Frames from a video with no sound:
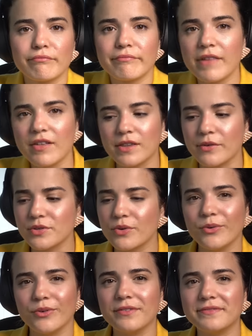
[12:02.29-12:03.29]
I thought that was
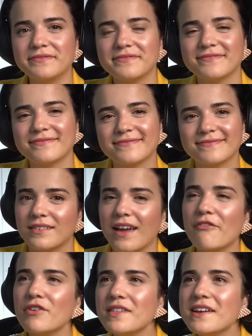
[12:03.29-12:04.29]
cool.
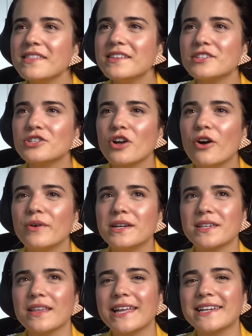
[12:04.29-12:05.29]
Everything in this show
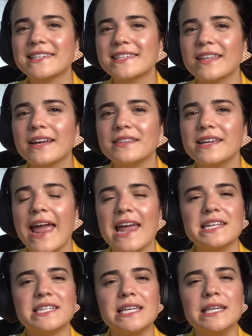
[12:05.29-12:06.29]
is like slightly
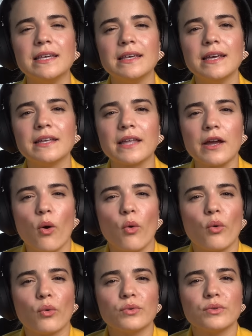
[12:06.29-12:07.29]
antique-y and like
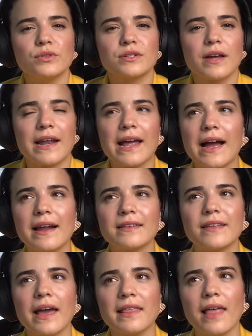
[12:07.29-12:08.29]
old, and I kind of
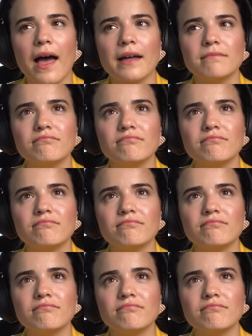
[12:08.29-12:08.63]
like that.